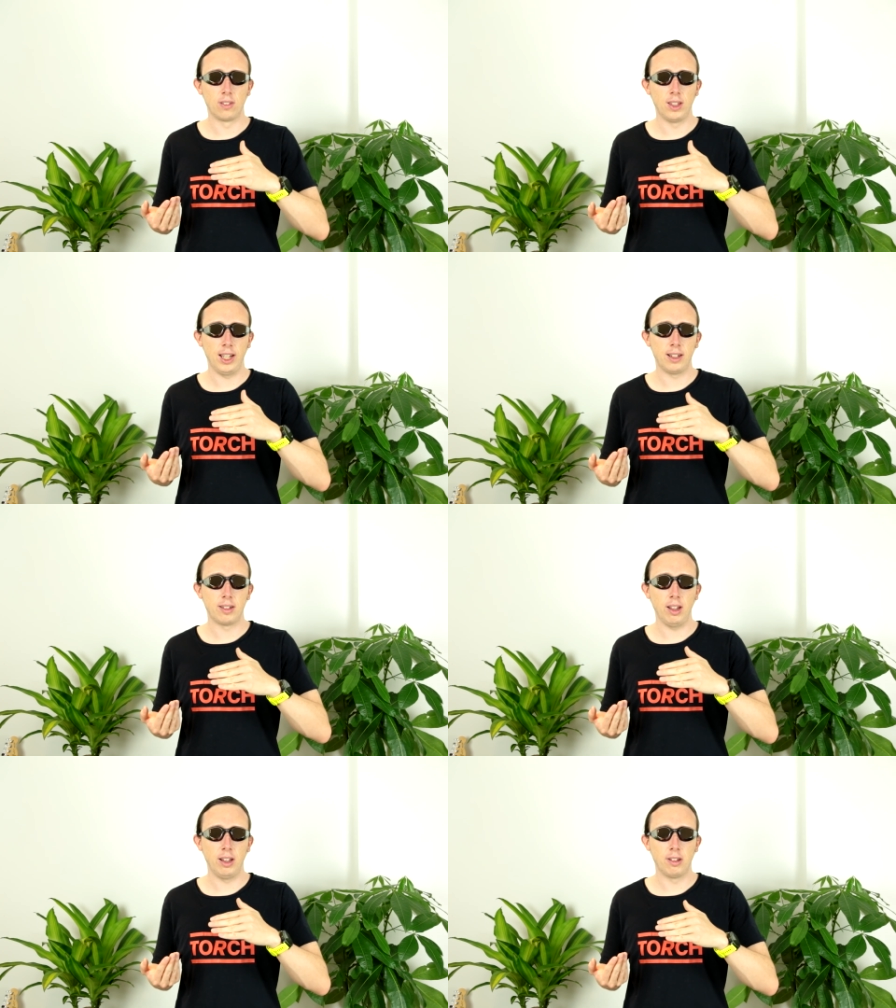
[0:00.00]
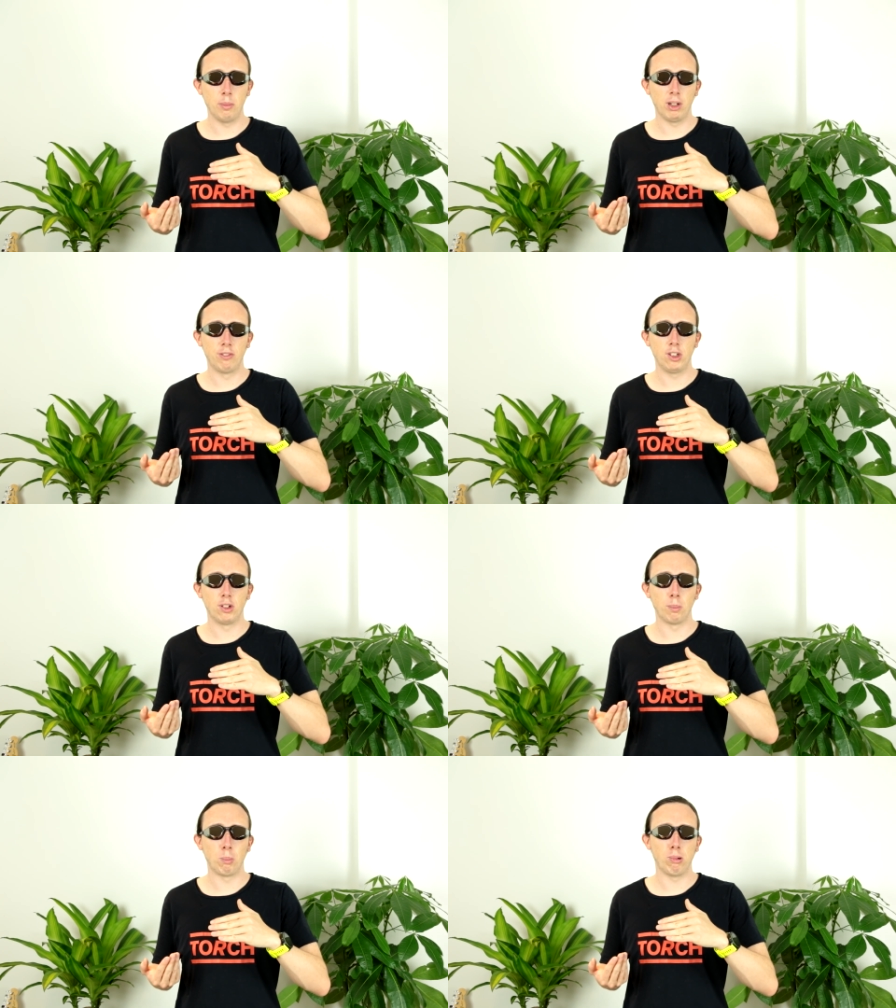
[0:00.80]
that it's in my
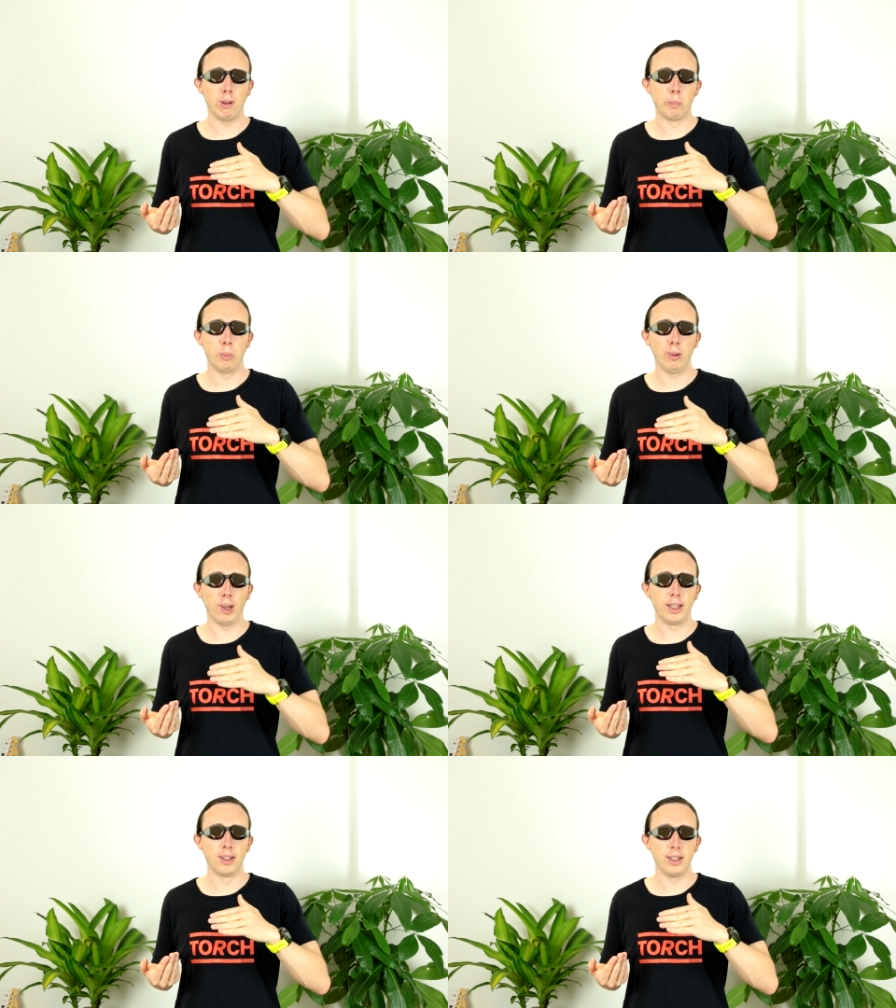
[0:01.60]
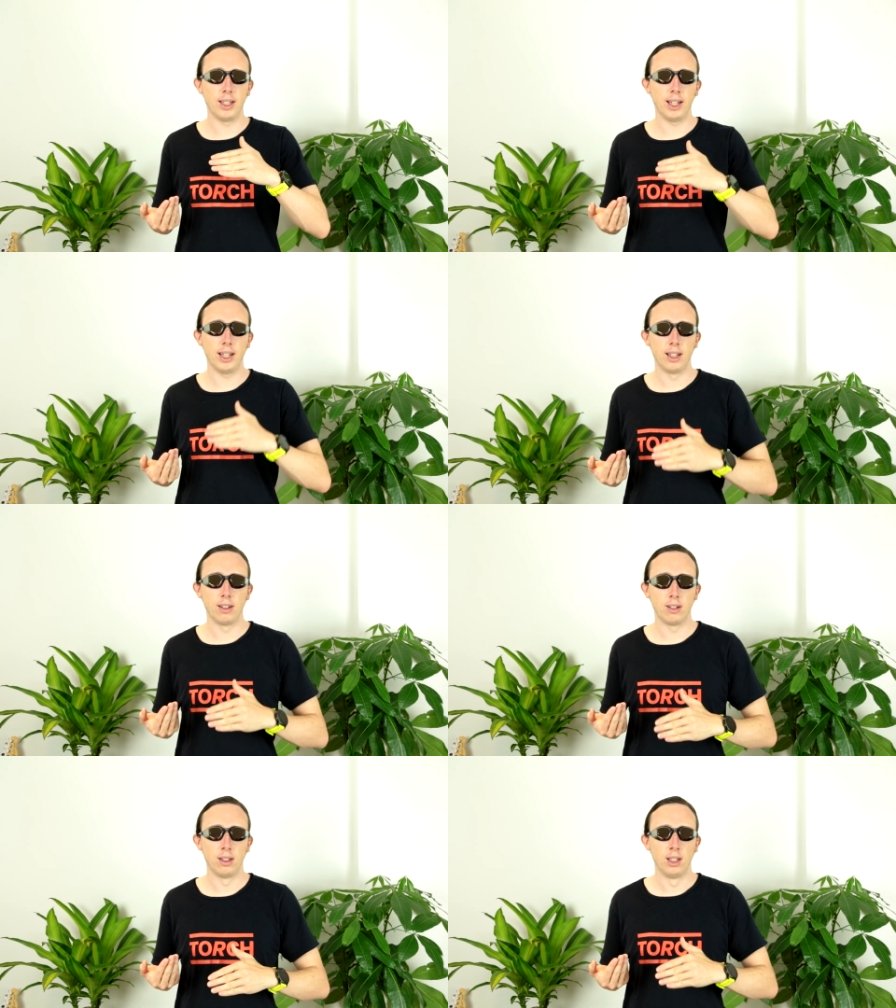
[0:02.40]
vision properly there.
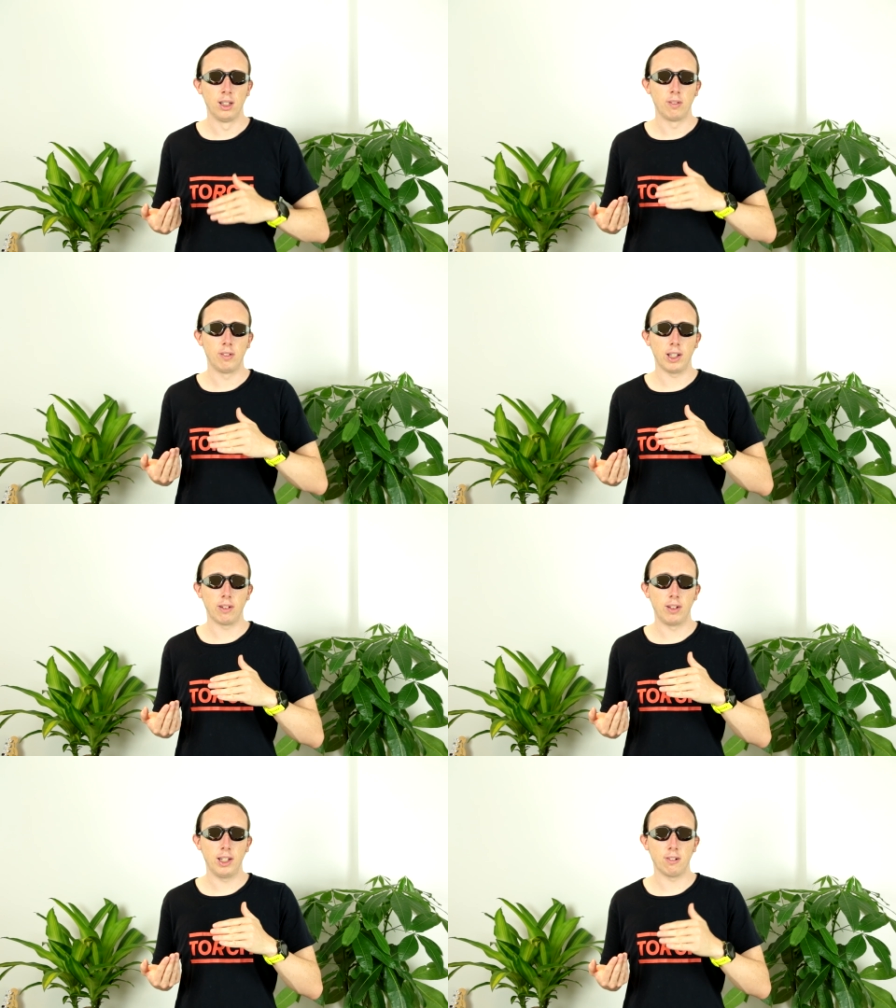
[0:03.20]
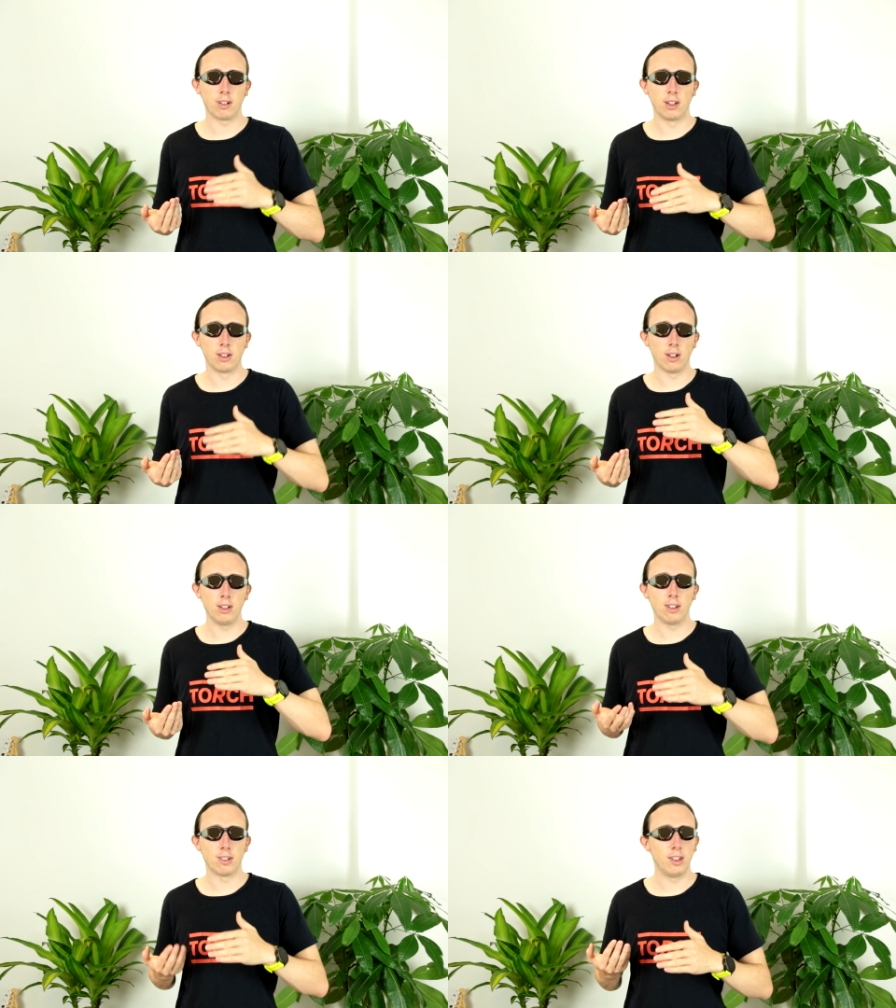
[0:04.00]
Down here I can
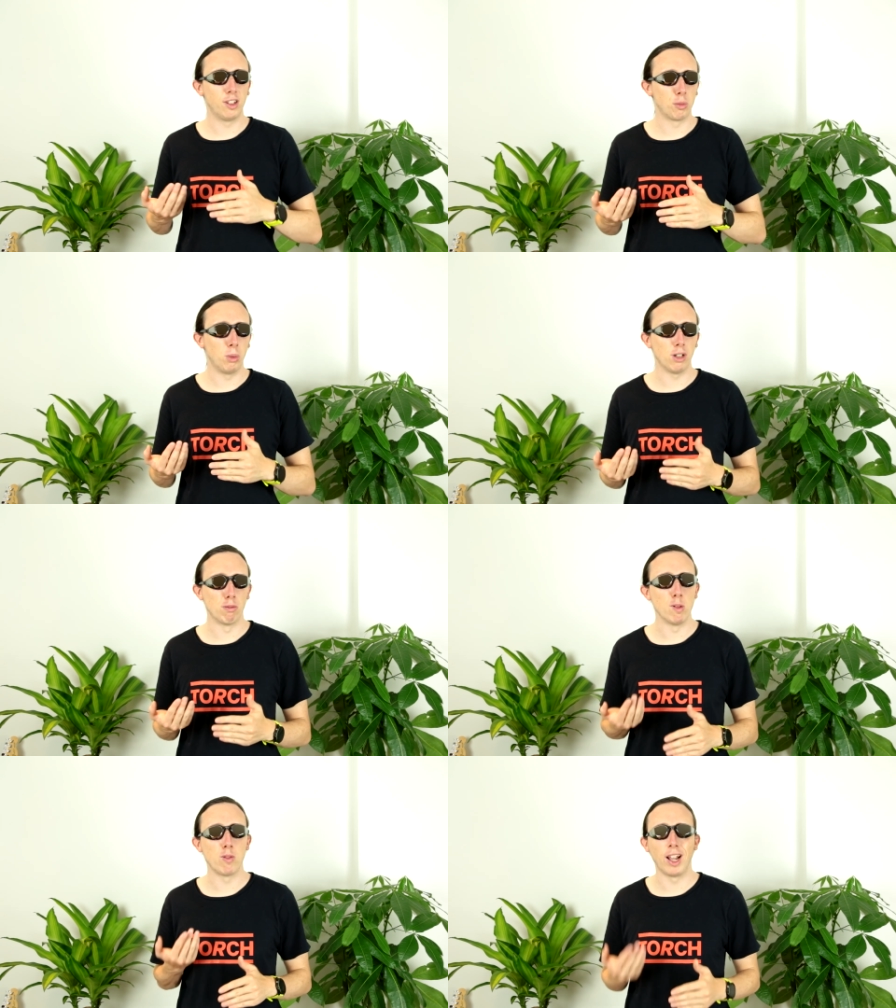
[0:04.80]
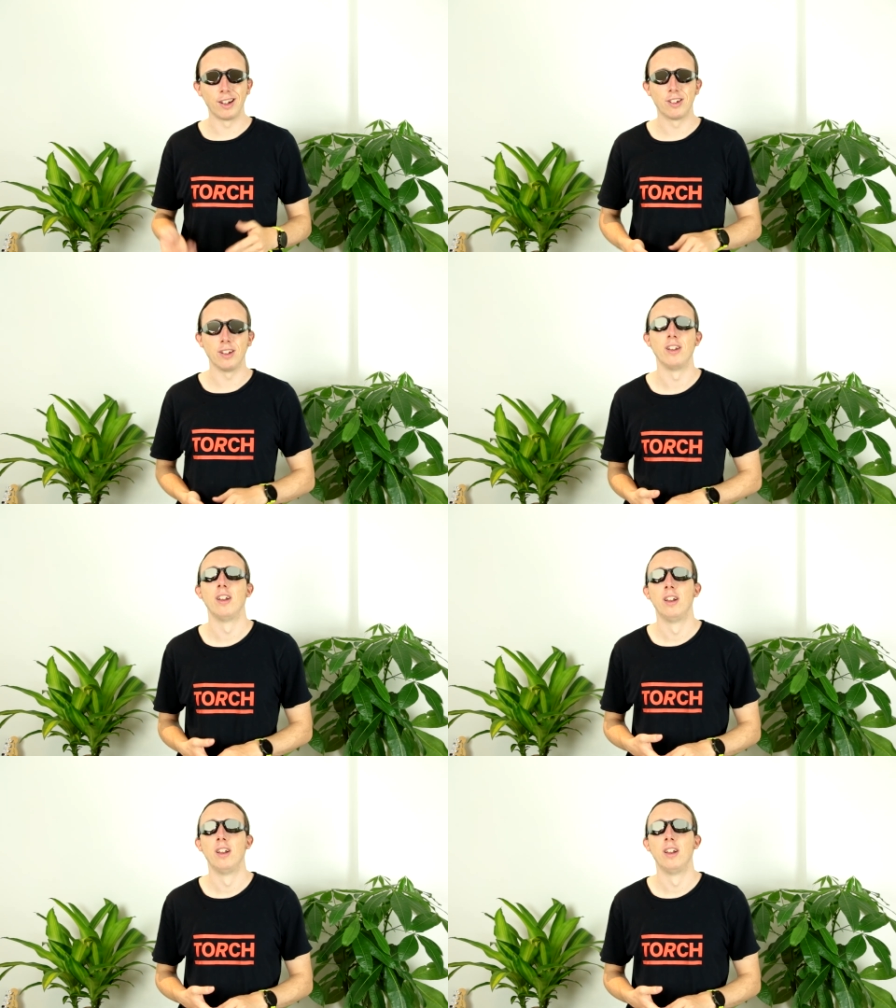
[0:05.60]
kind of see this weird reflection.